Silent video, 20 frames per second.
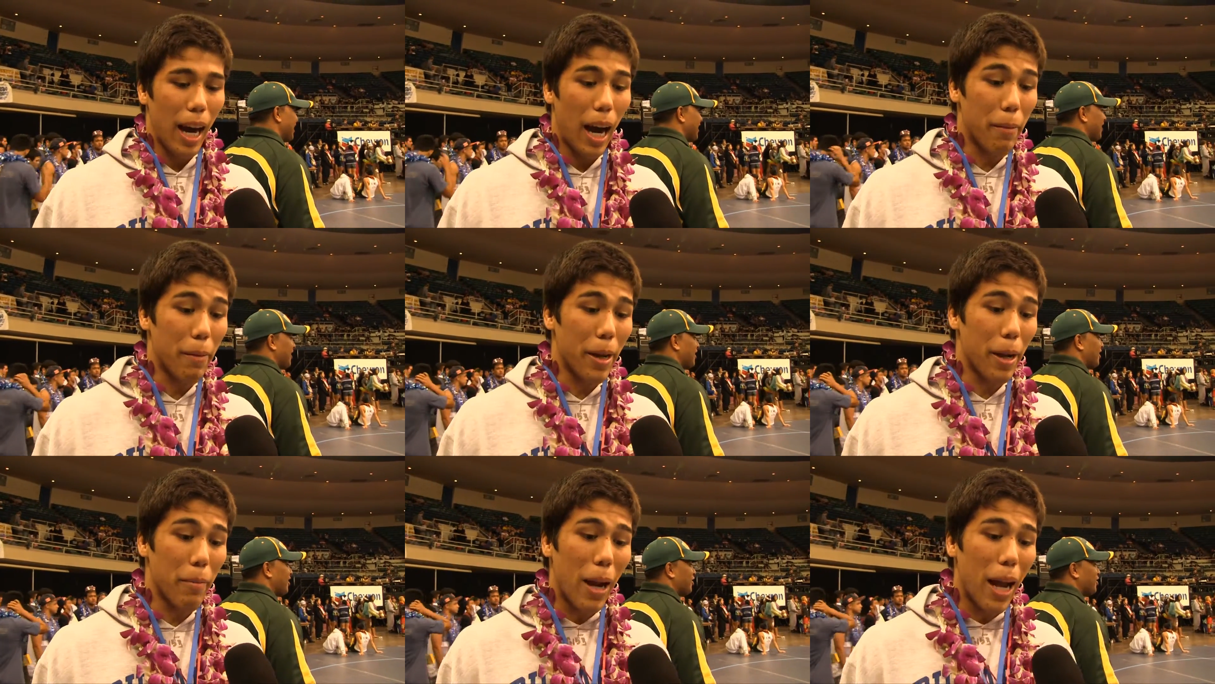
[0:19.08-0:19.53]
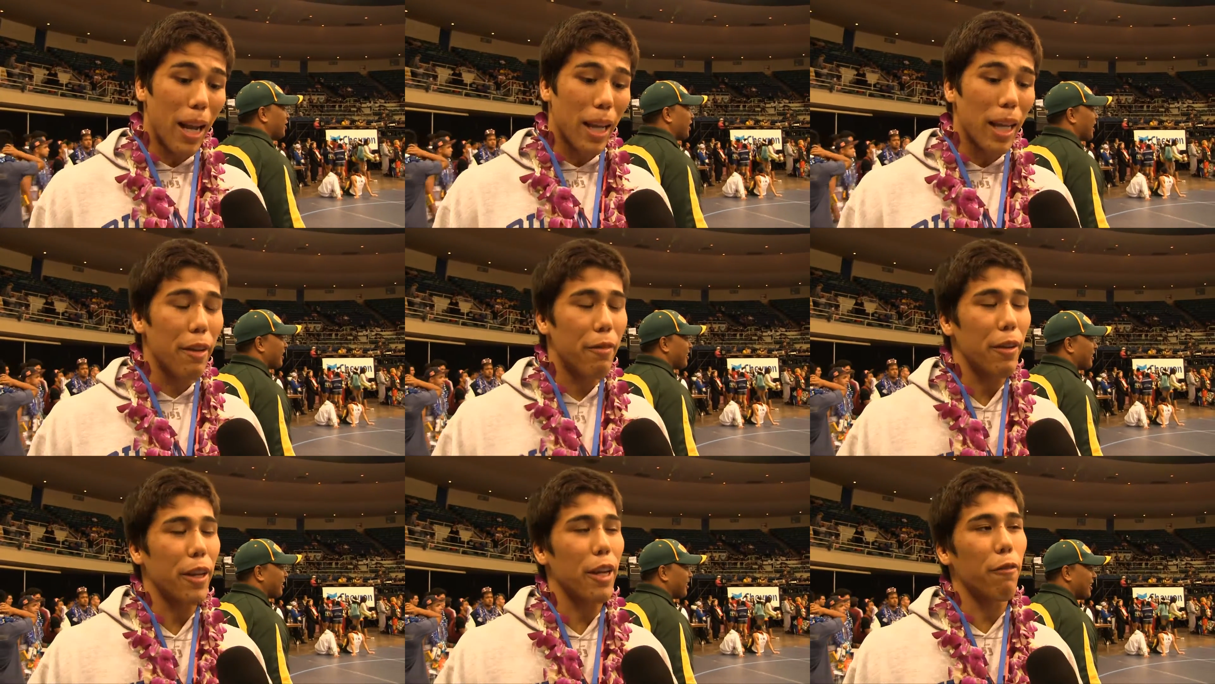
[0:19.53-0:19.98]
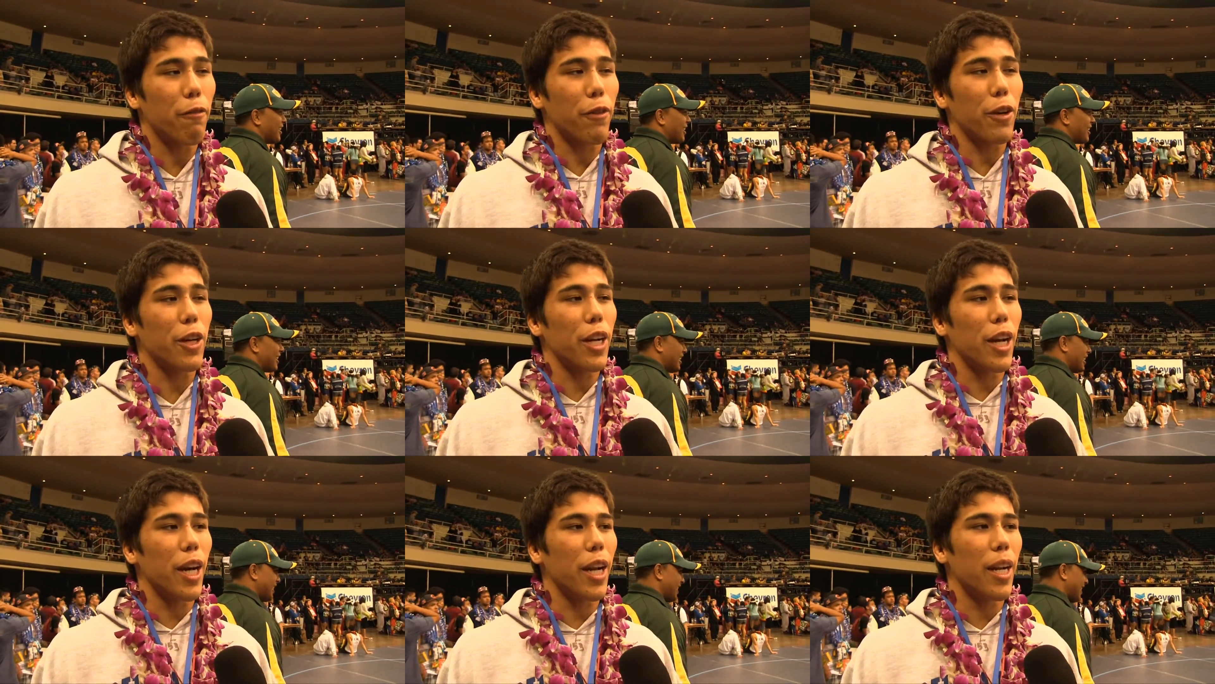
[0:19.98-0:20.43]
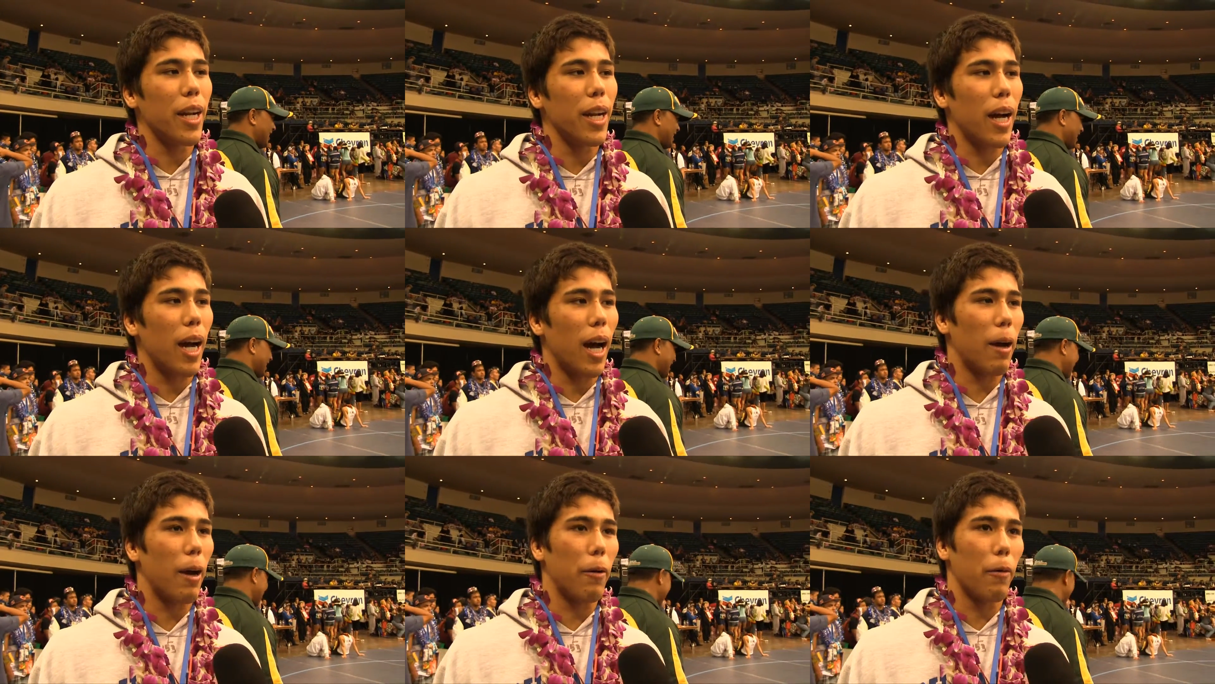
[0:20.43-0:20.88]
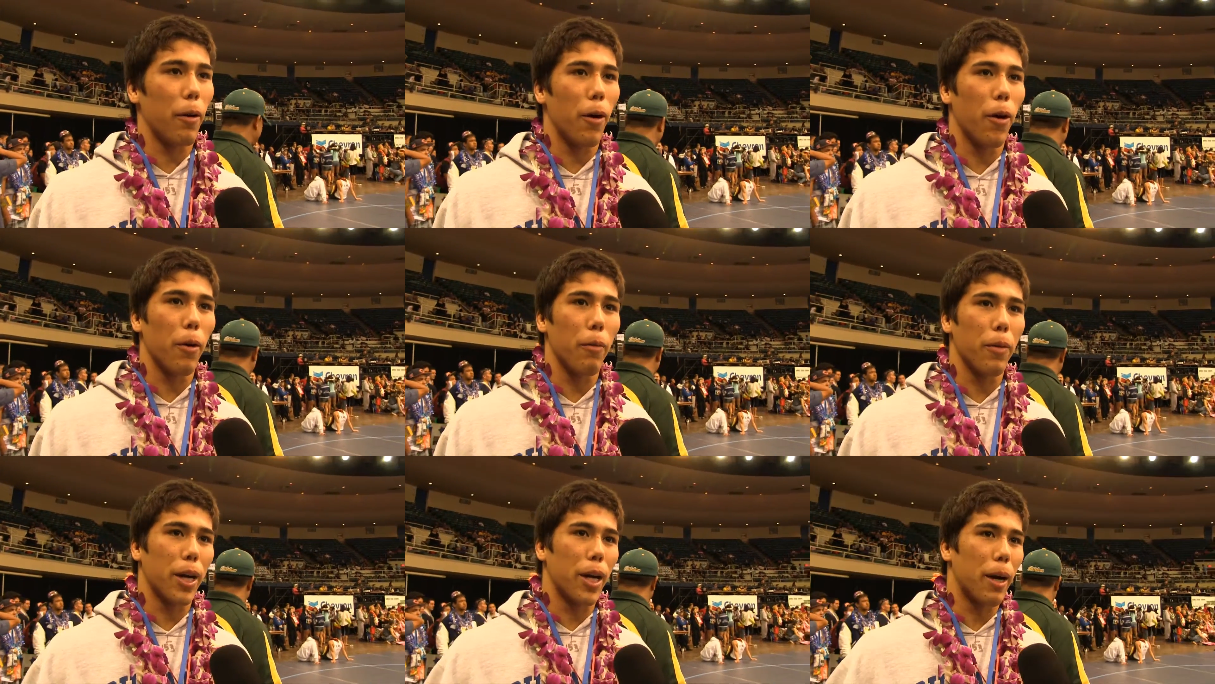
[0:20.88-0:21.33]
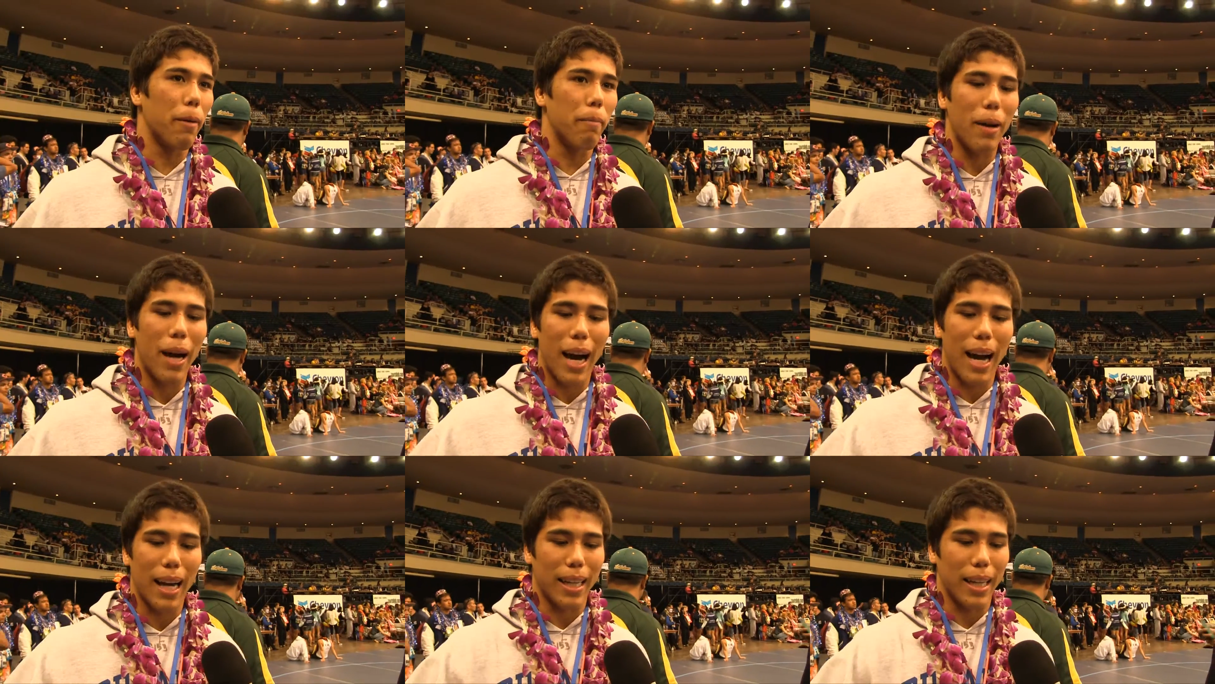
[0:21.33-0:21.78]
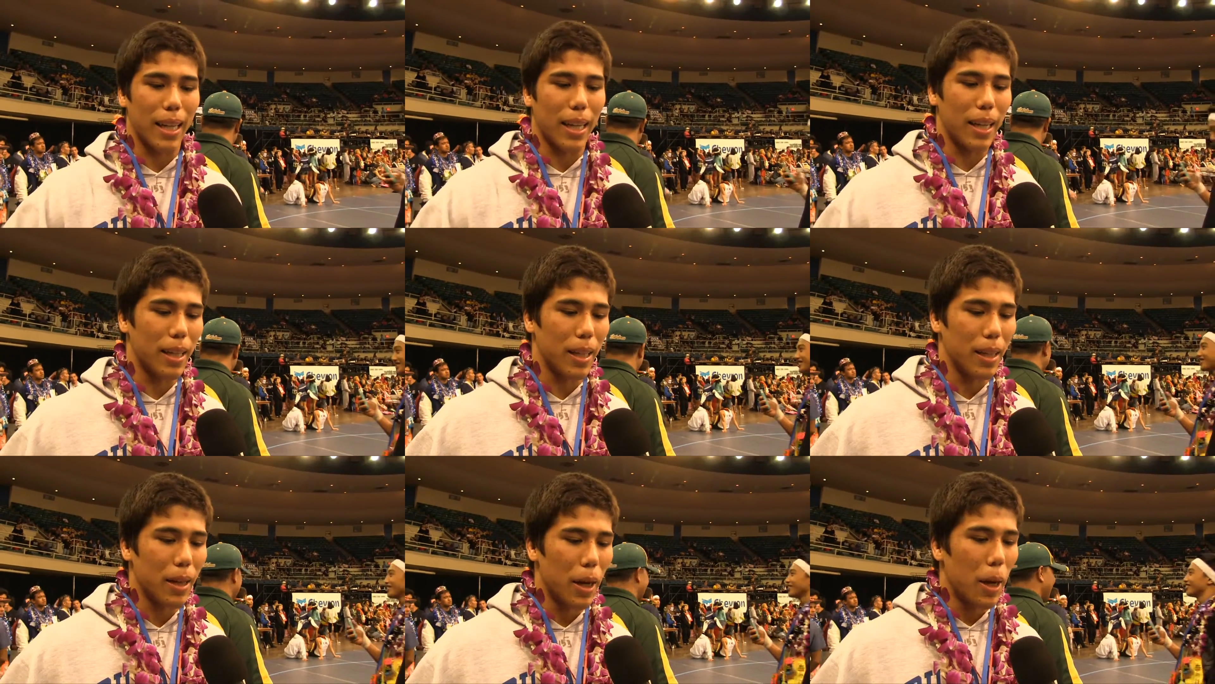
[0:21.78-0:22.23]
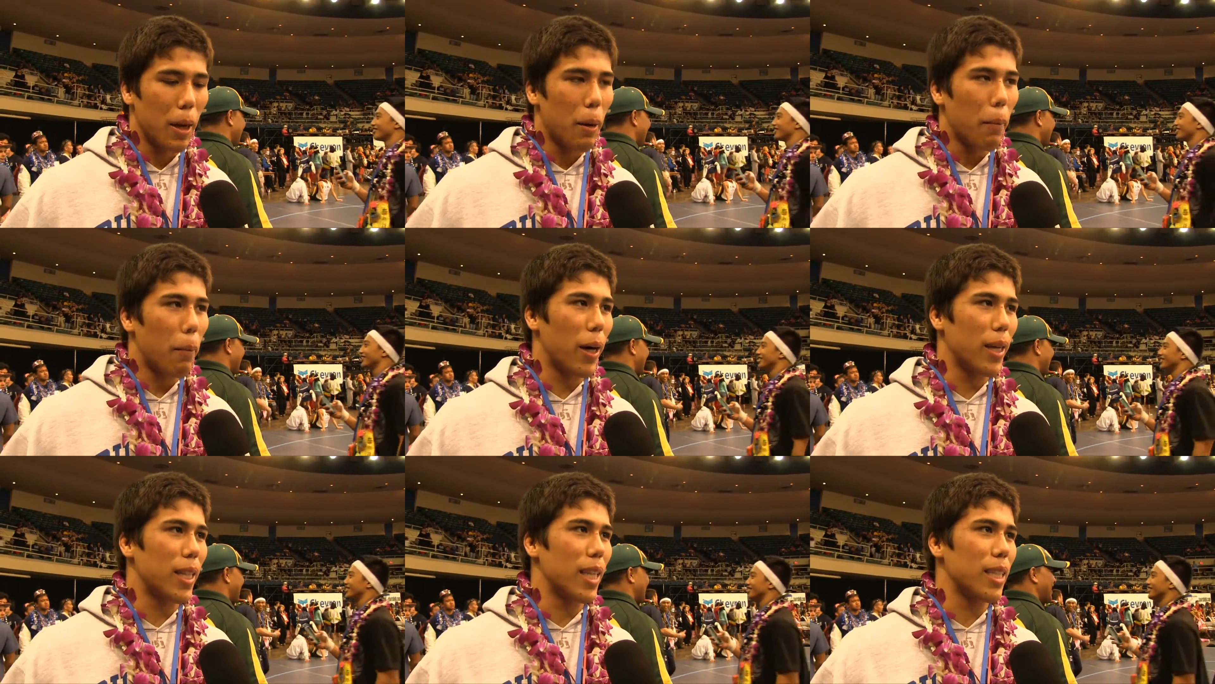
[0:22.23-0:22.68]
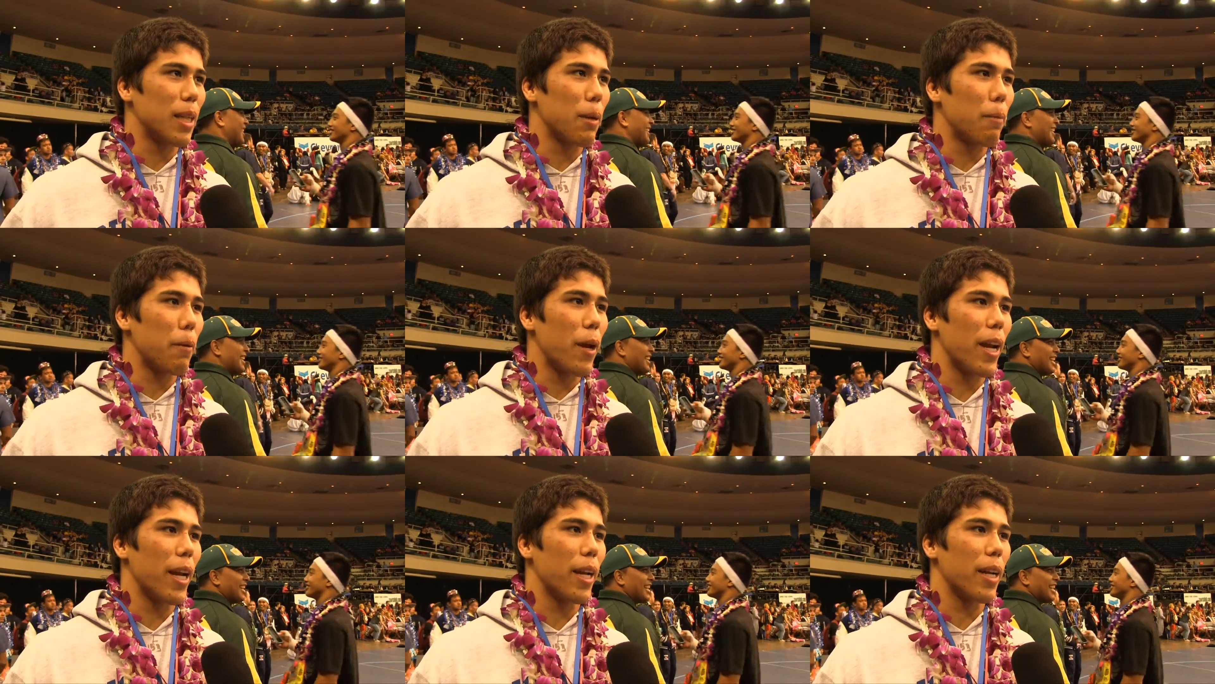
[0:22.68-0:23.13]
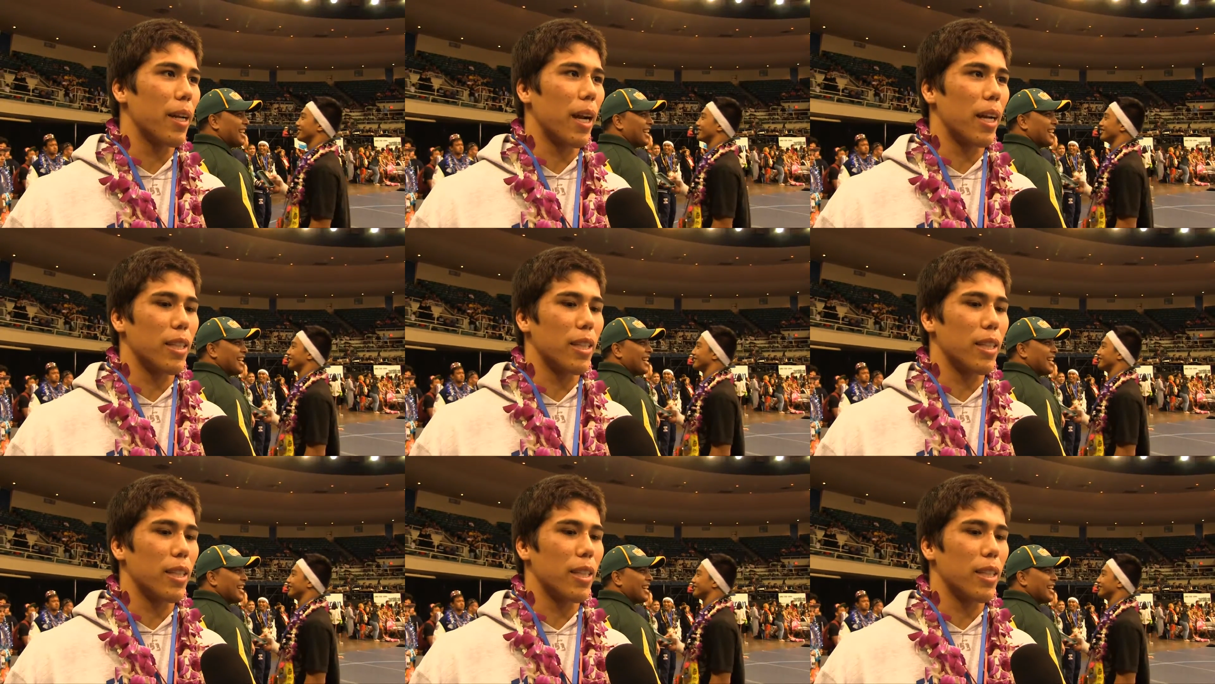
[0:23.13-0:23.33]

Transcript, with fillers: I mean, I'm not leaving it for good. I hope to come back and participate